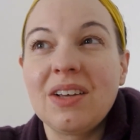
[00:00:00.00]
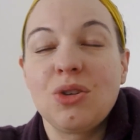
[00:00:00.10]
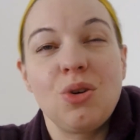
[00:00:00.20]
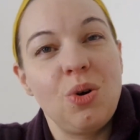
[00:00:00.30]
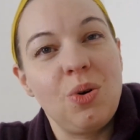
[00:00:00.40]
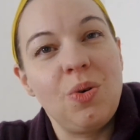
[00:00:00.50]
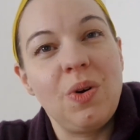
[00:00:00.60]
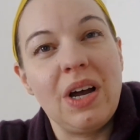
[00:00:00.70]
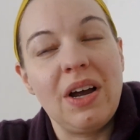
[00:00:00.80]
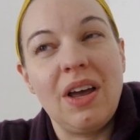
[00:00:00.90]

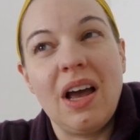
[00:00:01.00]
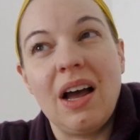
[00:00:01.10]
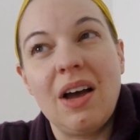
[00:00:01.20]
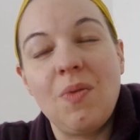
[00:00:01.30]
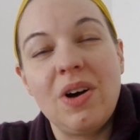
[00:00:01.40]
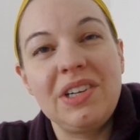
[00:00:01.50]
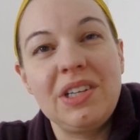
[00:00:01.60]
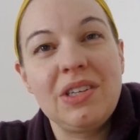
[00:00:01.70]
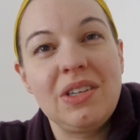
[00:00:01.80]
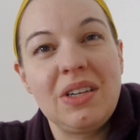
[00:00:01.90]
So I
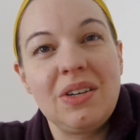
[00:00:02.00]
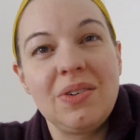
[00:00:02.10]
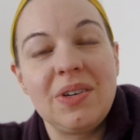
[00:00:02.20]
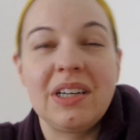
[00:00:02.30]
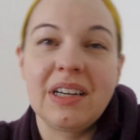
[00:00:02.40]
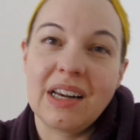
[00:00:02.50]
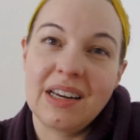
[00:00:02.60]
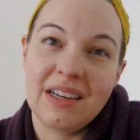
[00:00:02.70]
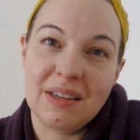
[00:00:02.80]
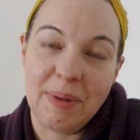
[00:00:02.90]
wanted to do a little
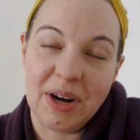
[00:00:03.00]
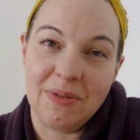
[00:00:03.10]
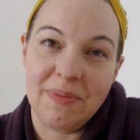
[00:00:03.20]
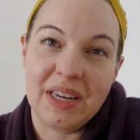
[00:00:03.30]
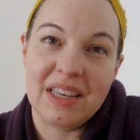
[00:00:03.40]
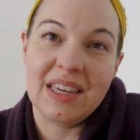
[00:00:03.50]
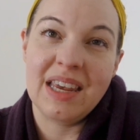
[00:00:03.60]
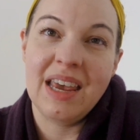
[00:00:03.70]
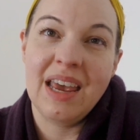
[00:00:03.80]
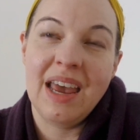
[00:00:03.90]
experiment
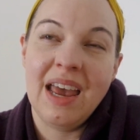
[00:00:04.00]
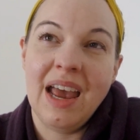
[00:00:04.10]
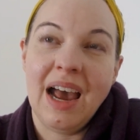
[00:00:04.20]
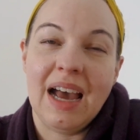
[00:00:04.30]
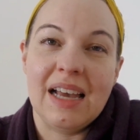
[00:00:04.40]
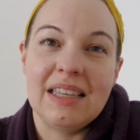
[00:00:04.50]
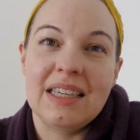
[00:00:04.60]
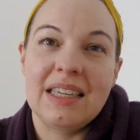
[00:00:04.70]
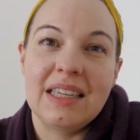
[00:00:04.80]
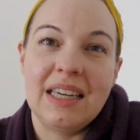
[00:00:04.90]
and
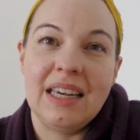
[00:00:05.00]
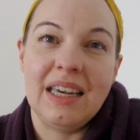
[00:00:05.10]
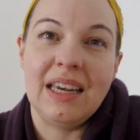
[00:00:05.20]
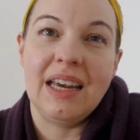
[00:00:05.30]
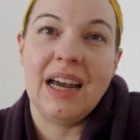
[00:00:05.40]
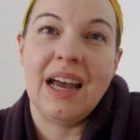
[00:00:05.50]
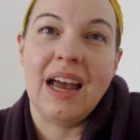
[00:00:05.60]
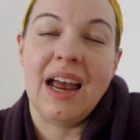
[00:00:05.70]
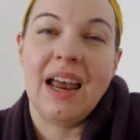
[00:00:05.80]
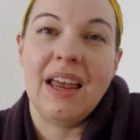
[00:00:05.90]
see
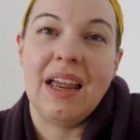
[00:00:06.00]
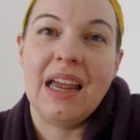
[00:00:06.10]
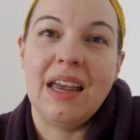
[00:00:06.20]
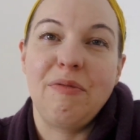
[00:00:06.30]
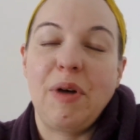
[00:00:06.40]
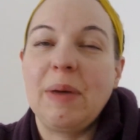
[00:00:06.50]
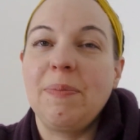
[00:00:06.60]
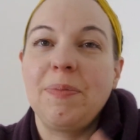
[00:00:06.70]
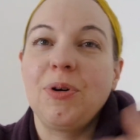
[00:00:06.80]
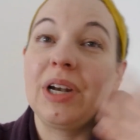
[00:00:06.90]
if I
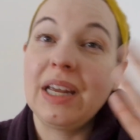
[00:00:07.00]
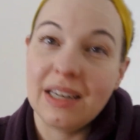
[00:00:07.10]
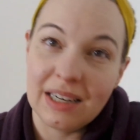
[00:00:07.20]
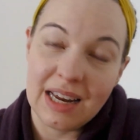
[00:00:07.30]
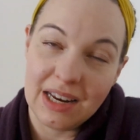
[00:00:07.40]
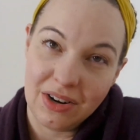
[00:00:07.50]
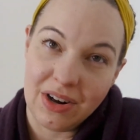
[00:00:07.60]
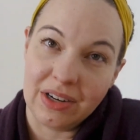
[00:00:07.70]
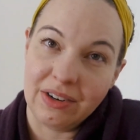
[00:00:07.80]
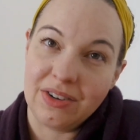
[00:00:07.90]
put in
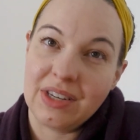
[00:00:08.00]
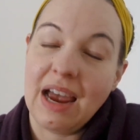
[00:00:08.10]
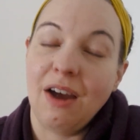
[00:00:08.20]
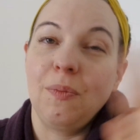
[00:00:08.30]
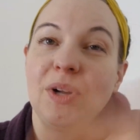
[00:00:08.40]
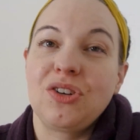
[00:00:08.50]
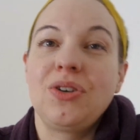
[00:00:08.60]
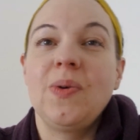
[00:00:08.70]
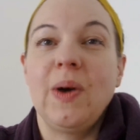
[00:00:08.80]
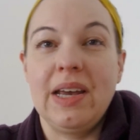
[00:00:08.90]
$10, how much
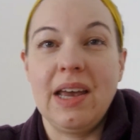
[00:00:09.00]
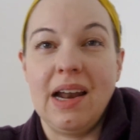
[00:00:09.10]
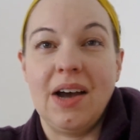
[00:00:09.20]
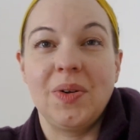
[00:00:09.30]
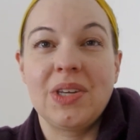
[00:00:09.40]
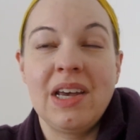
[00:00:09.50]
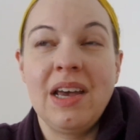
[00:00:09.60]
do I get out?